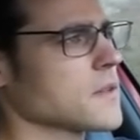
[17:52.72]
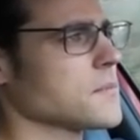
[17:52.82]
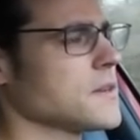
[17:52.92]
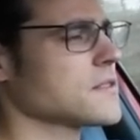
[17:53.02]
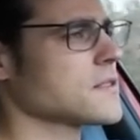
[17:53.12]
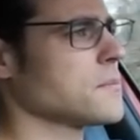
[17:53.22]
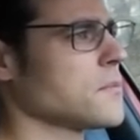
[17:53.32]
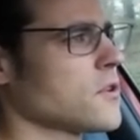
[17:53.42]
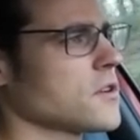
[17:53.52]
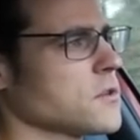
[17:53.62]
means the
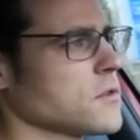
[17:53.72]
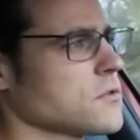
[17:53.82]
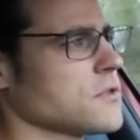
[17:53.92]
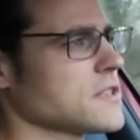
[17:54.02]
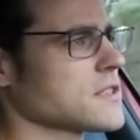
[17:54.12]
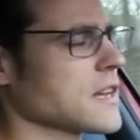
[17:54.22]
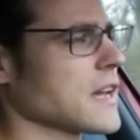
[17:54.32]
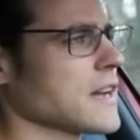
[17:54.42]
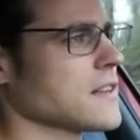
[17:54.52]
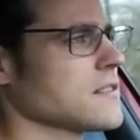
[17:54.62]
more you increase the
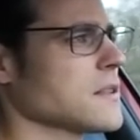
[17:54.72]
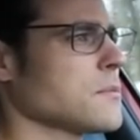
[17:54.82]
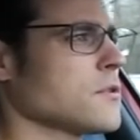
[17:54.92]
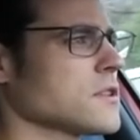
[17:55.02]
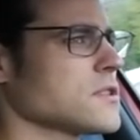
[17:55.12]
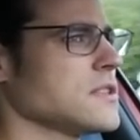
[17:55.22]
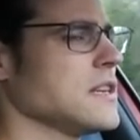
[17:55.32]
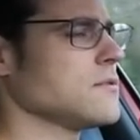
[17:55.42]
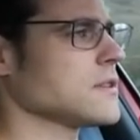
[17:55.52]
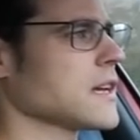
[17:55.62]
angle, the more the
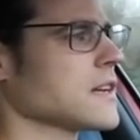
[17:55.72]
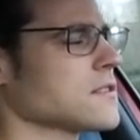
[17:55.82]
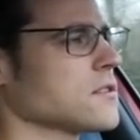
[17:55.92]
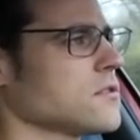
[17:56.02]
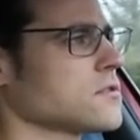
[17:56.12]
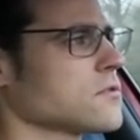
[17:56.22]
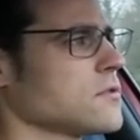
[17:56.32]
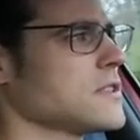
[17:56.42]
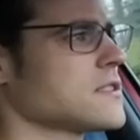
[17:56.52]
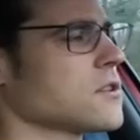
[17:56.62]
steering angle is also
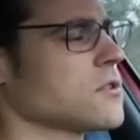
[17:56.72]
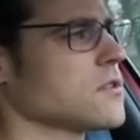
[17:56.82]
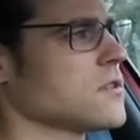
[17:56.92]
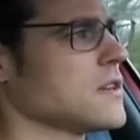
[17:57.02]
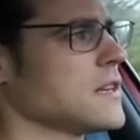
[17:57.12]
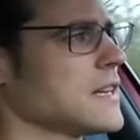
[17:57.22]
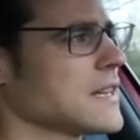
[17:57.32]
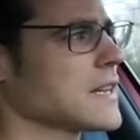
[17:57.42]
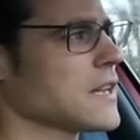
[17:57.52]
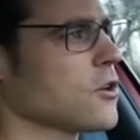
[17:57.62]
increased. So you
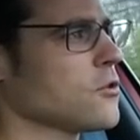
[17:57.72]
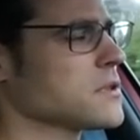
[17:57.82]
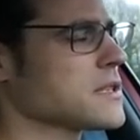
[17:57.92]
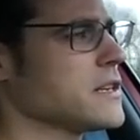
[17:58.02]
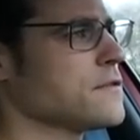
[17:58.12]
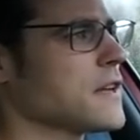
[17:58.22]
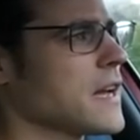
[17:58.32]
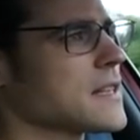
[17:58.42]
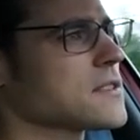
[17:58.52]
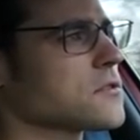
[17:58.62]
can always leave the
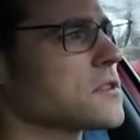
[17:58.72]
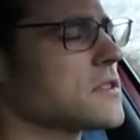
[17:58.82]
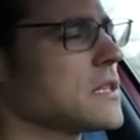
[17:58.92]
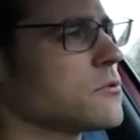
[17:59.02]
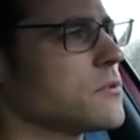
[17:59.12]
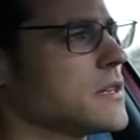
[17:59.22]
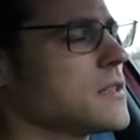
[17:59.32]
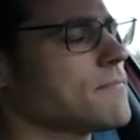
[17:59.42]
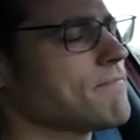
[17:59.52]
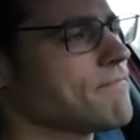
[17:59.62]
hands on the steering
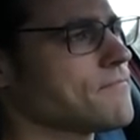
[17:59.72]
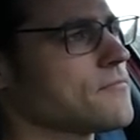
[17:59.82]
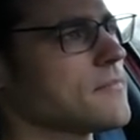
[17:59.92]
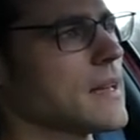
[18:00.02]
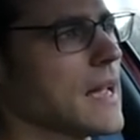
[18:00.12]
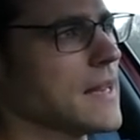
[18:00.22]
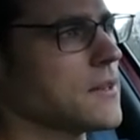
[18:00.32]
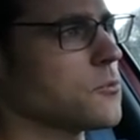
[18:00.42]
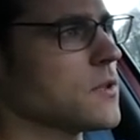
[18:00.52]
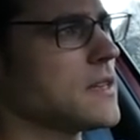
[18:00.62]
wheel at,
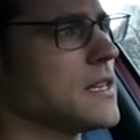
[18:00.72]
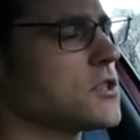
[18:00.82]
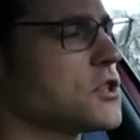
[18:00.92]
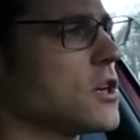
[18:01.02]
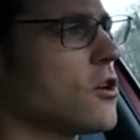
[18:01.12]
with DSG